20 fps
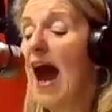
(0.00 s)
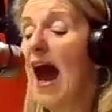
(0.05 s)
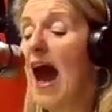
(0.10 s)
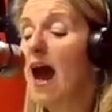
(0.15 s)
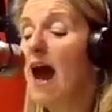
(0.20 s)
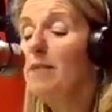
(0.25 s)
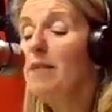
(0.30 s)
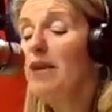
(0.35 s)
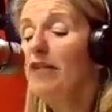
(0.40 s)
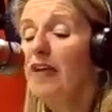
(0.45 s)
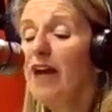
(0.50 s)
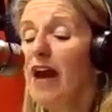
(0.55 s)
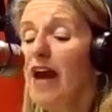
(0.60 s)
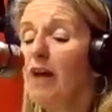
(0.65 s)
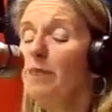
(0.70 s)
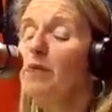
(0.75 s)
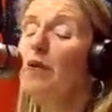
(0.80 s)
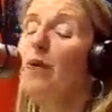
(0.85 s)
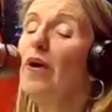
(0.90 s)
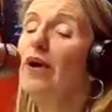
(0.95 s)
I'm here to
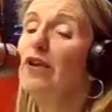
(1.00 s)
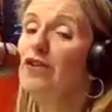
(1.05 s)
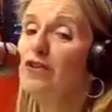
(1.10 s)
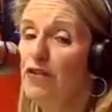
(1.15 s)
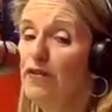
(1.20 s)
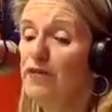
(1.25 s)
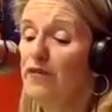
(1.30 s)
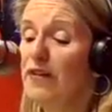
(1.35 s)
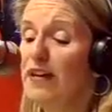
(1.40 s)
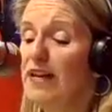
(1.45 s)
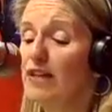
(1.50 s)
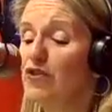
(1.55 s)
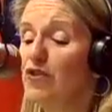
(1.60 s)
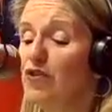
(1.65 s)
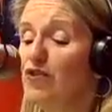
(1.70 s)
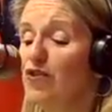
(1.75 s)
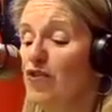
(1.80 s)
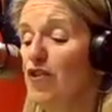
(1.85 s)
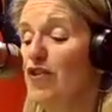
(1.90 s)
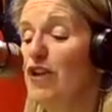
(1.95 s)
help you on your financial
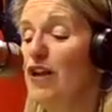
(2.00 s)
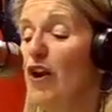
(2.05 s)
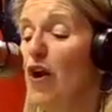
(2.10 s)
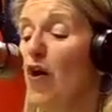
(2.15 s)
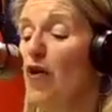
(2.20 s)
journey.